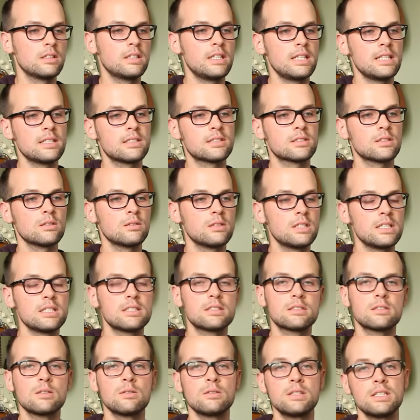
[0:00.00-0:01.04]
This or
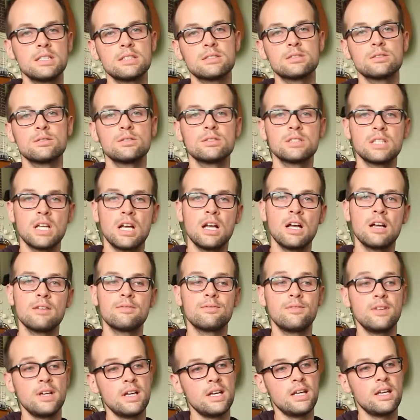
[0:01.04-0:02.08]
this or this is our
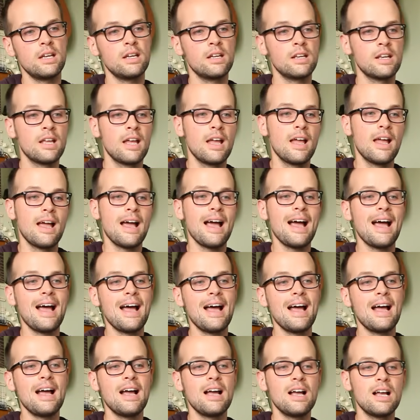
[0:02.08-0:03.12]
fate.
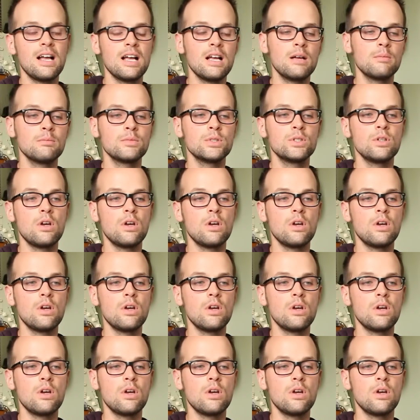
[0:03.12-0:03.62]
I'm